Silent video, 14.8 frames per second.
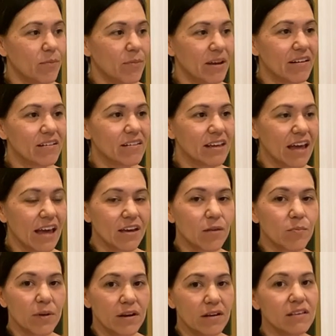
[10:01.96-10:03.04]
barely, I could
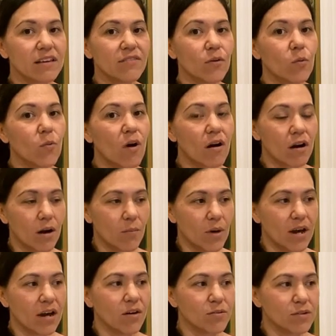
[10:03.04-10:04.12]
barely even walk a
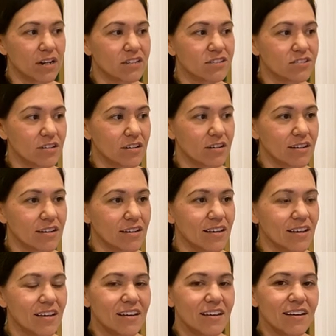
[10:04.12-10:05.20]
mile started.
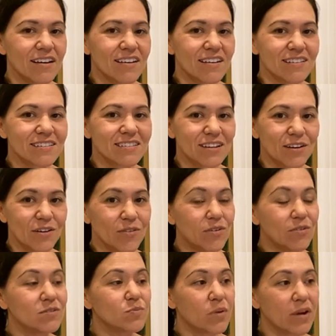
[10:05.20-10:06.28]
Uh, so it
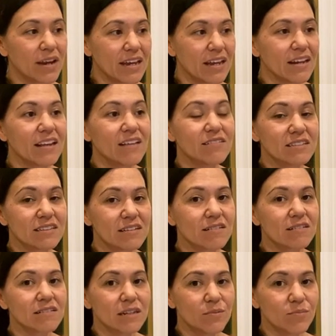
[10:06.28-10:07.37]
was breaking, it was
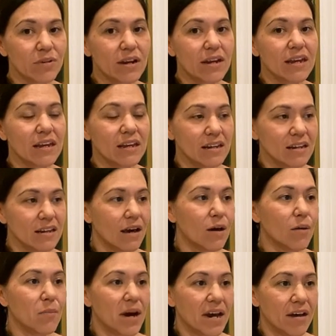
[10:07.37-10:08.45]
literally breaking a
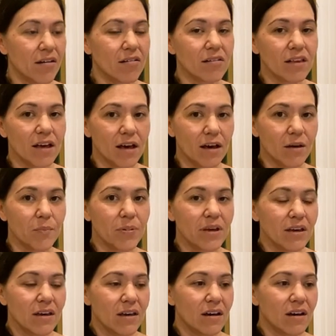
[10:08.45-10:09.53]
mile up
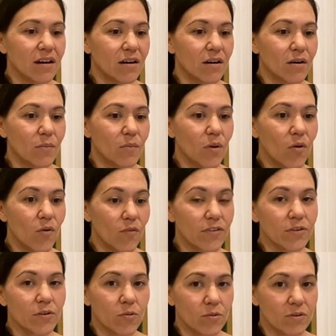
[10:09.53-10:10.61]
um, over the
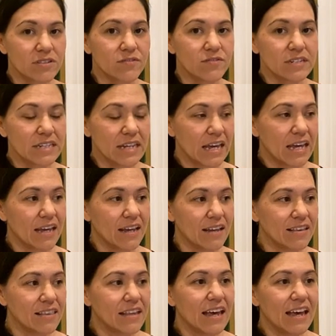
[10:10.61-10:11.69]
course of a day
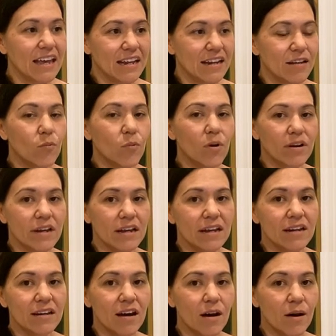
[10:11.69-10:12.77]
and then
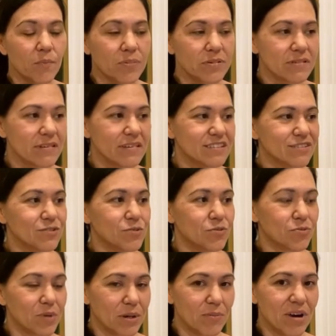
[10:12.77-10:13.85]
working up to
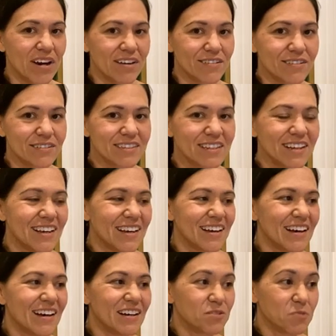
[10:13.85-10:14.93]
three miles
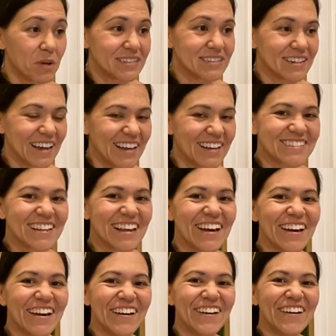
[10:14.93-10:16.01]
uh, twice a day.
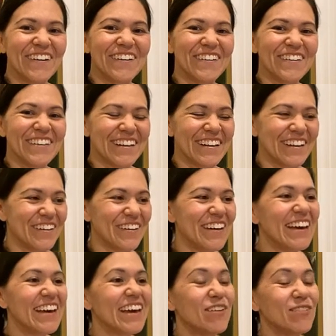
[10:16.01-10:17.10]
So, you know,
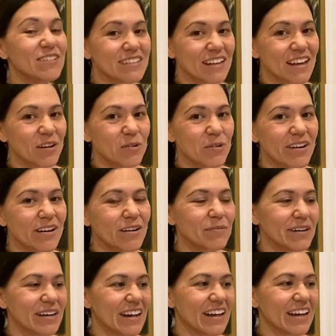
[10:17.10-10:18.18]
it was a lot of work, but
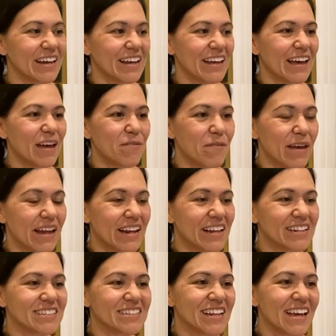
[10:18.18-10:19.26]
I, I
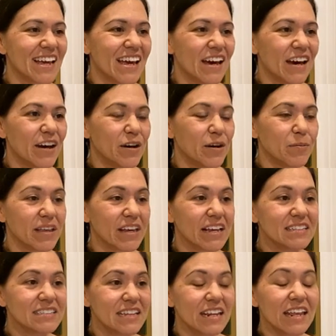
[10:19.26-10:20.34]
managed. Um, like I
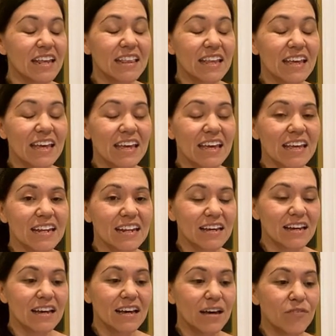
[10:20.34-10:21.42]
said, and then
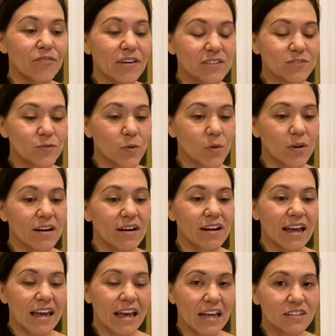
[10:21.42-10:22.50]
uh, fast forward,
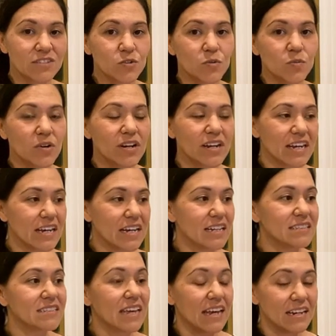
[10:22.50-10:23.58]
I had two more
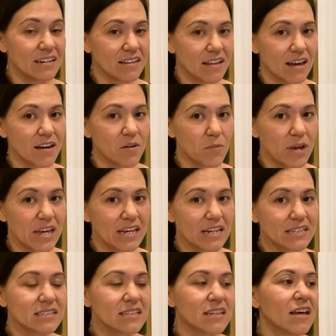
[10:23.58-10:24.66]
kids, gained a lot of weight,
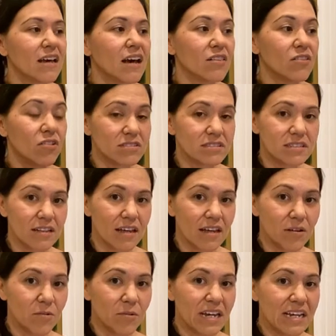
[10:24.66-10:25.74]
lost a lot
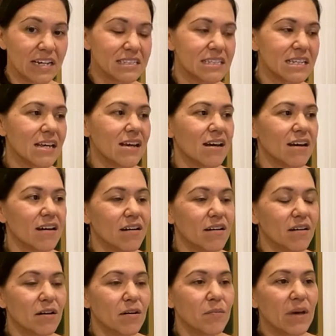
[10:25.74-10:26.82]
of weight.
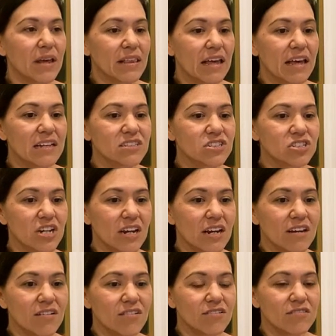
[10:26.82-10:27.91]
Um, my last
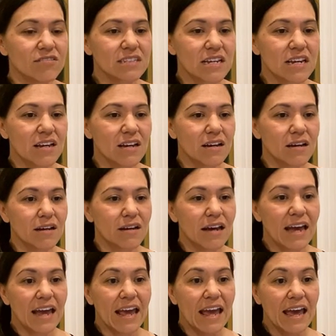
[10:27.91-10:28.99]
child, uh,
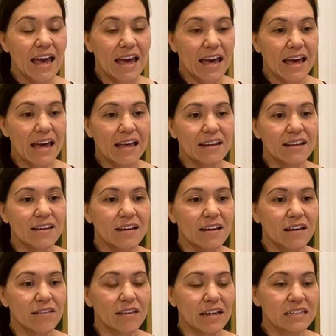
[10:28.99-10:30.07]
I had,
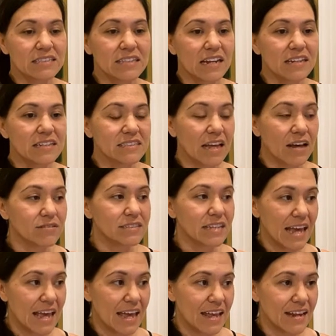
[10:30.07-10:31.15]
uh, like I said, is now
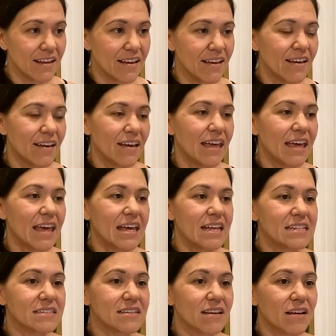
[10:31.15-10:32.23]
10
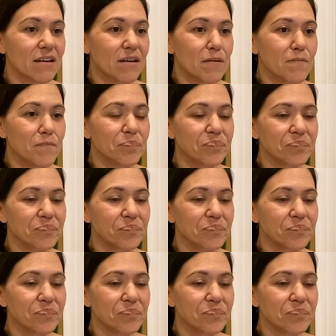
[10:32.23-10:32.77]
and um,